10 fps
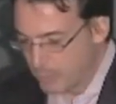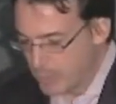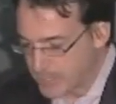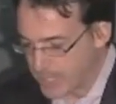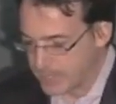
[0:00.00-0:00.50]

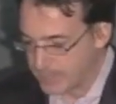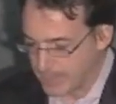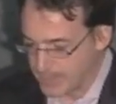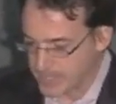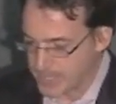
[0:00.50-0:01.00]
How can we
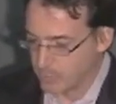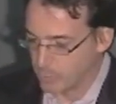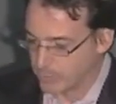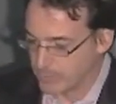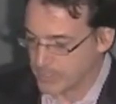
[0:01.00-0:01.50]

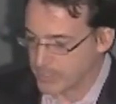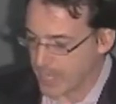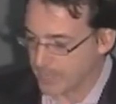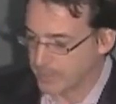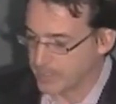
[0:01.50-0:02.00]
understand
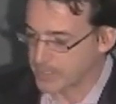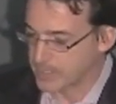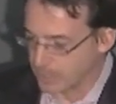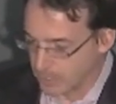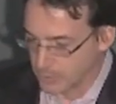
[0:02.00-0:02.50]
what these
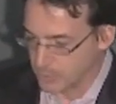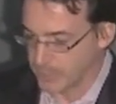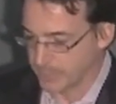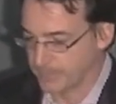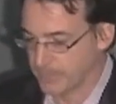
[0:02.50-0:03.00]
athletes
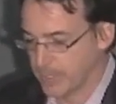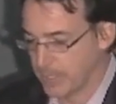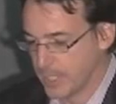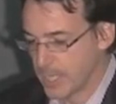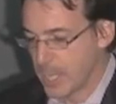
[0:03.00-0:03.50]
are doing?